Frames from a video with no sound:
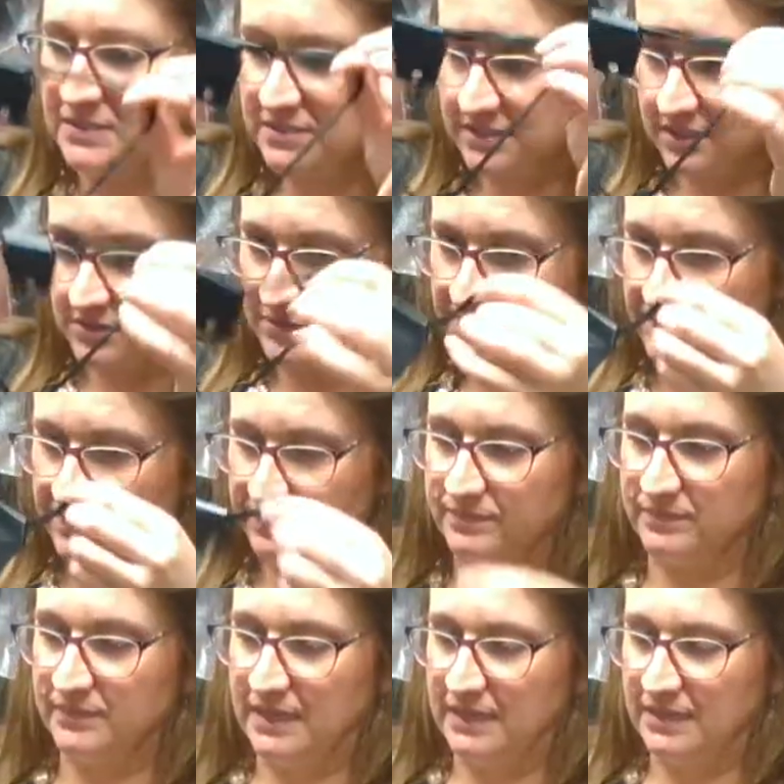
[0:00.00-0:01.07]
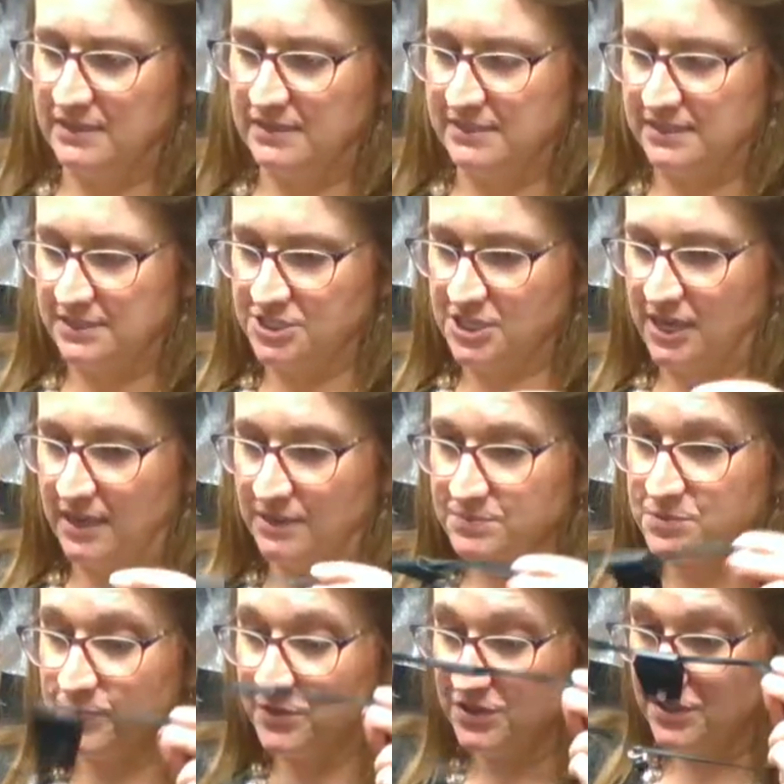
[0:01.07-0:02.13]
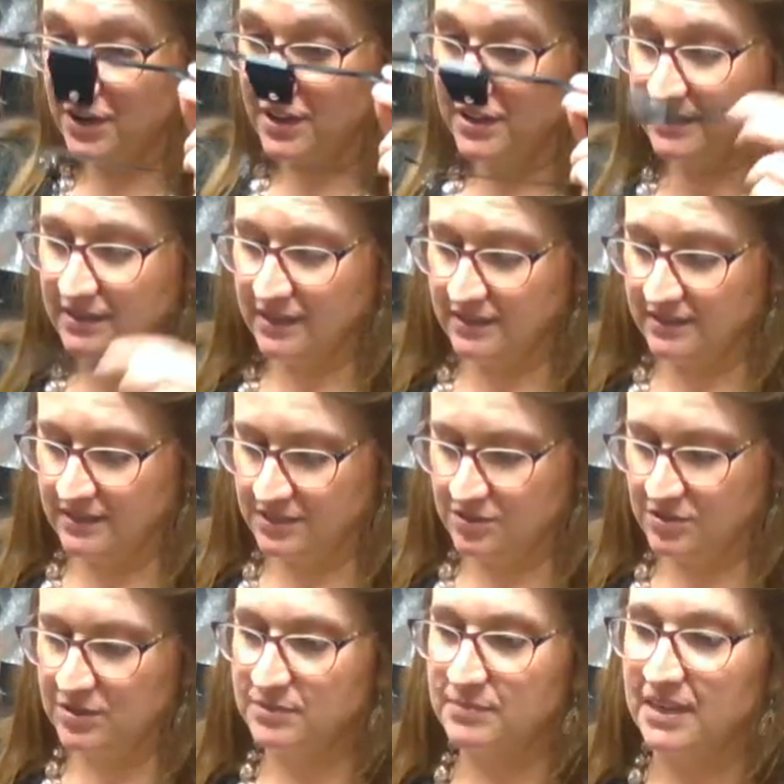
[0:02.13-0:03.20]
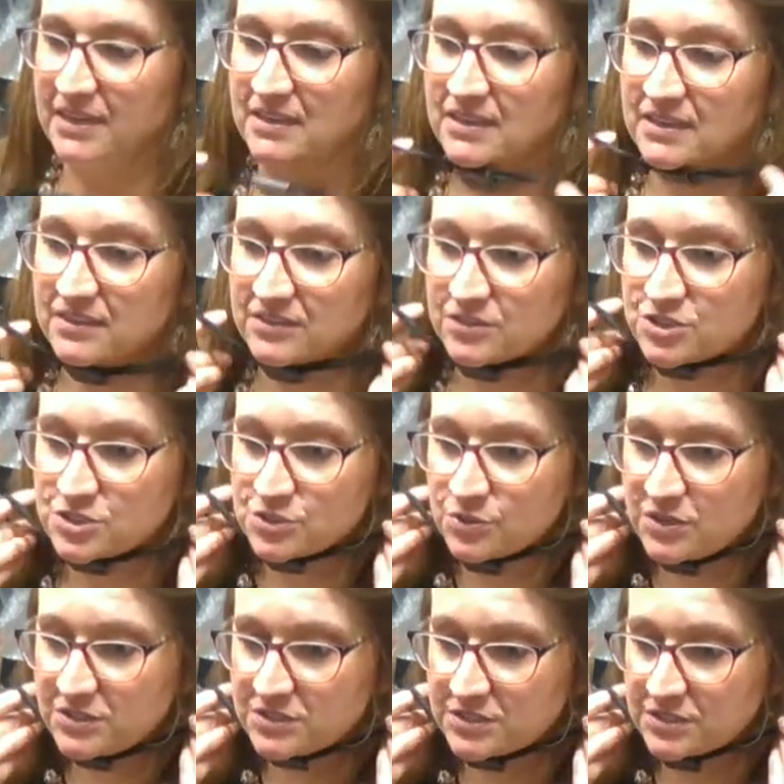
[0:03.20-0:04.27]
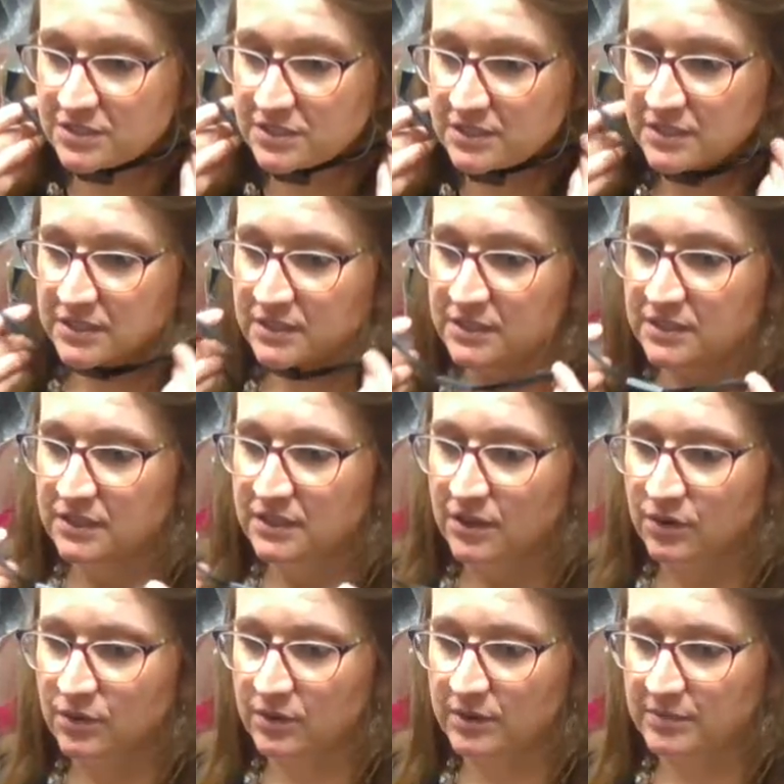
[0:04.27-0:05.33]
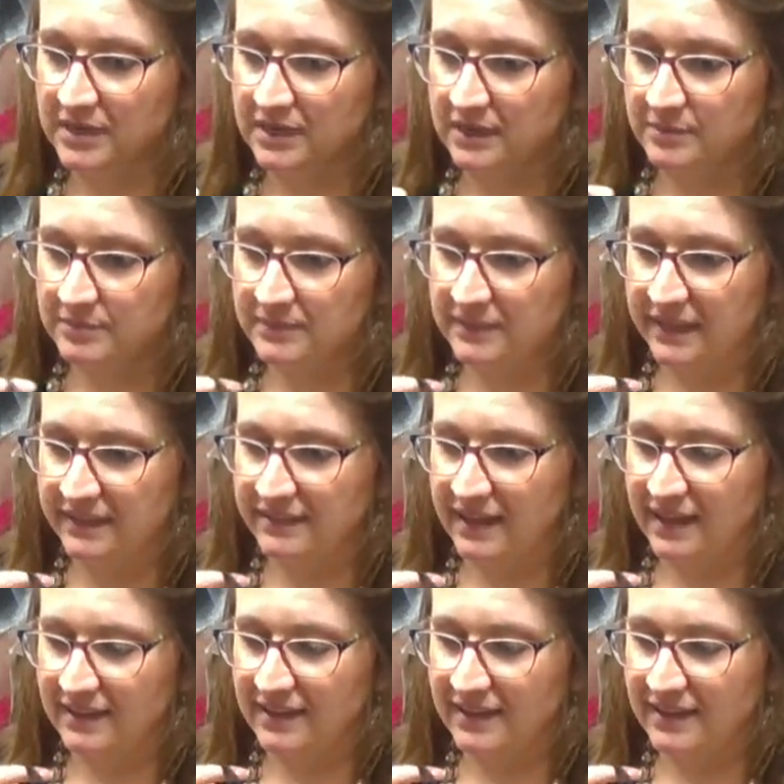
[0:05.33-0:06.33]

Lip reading: So you cinch it up to put it on, and then you can make it either short or medium, like that.